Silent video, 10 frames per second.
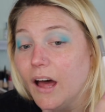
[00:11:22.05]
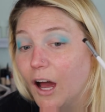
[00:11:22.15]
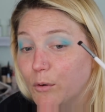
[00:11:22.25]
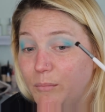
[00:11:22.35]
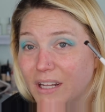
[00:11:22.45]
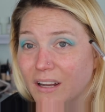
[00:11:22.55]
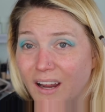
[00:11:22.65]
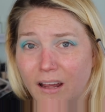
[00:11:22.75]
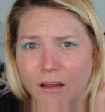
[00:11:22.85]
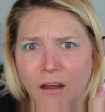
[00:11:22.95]
I would be
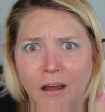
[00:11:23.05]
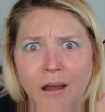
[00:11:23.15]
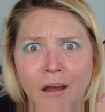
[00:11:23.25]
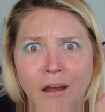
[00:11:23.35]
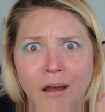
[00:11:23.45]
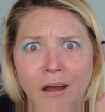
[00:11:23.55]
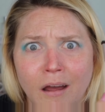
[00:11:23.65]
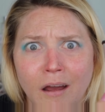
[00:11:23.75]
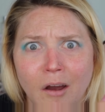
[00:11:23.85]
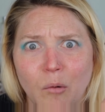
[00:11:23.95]
like,
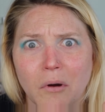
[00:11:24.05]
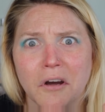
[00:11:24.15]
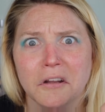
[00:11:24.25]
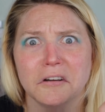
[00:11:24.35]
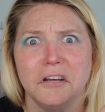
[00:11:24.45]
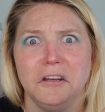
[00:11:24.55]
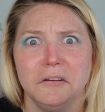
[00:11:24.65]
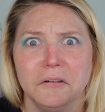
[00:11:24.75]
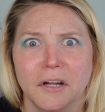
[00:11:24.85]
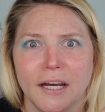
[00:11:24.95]
what color do
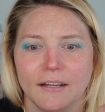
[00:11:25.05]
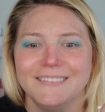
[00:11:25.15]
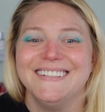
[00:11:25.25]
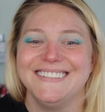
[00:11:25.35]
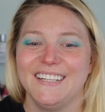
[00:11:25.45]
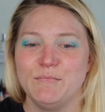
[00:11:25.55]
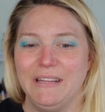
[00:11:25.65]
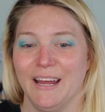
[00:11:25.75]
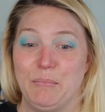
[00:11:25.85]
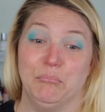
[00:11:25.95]
you like? They'd be
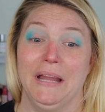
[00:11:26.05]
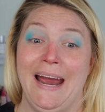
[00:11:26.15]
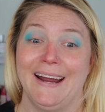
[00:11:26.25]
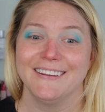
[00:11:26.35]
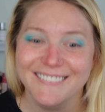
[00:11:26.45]
like, black.